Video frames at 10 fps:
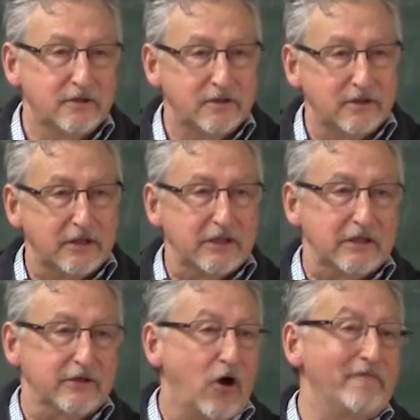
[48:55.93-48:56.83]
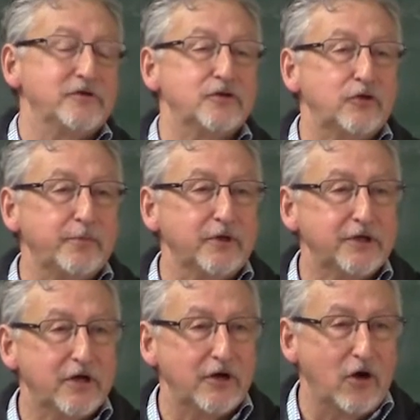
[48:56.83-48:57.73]
Uh, an officer, a
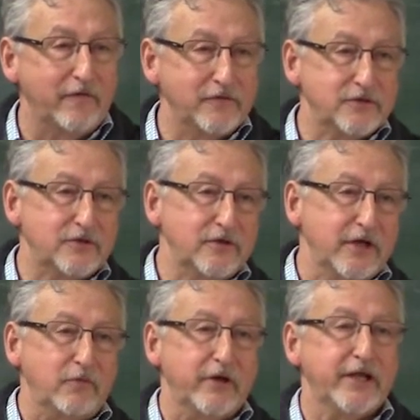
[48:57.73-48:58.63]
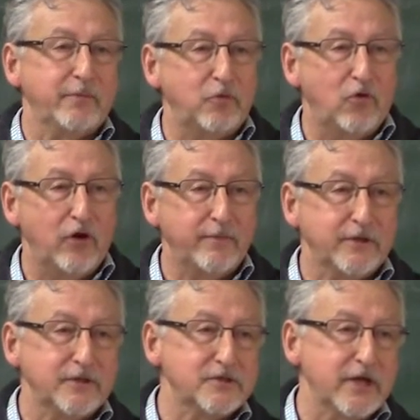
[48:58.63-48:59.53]
military officer, and he read that poem
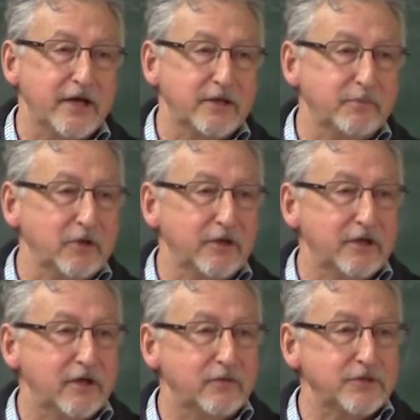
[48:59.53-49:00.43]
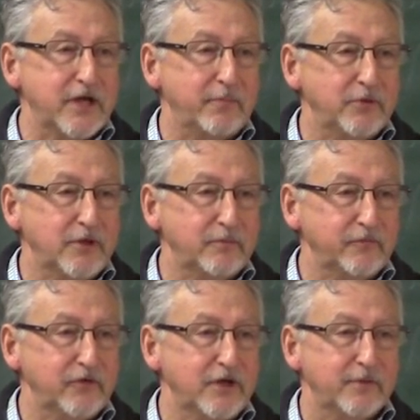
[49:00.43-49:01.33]
and decided the military was not be
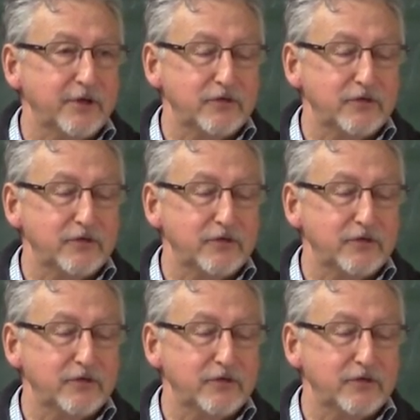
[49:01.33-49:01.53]
for him, and he